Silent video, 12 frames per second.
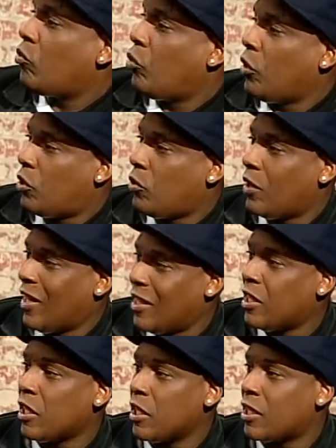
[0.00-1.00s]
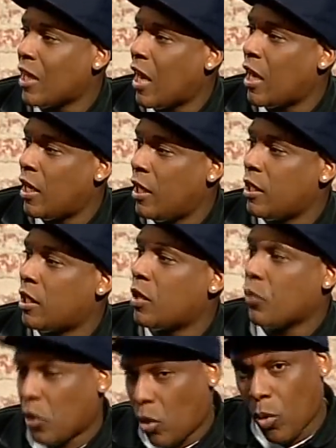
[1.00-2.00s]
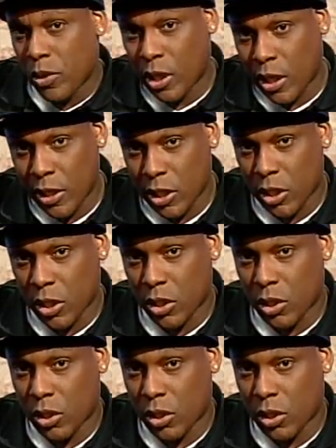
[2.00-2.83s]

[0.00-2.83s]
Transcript: what you allegedly saying is, because we always alleged.